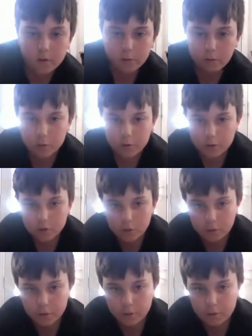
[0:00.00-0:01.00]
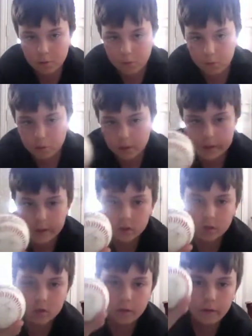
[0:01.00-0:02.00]
When you throw the righty
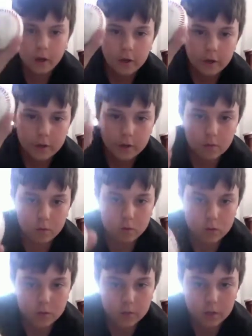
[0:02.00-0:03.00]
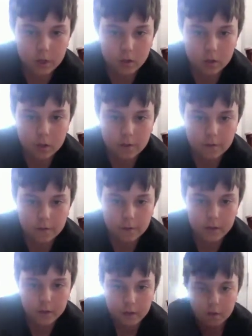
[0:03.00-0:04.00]
curve, spin it off,
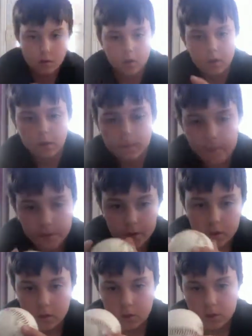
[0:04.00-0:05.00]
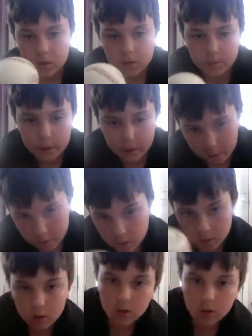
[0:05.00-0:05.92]
and it'll spin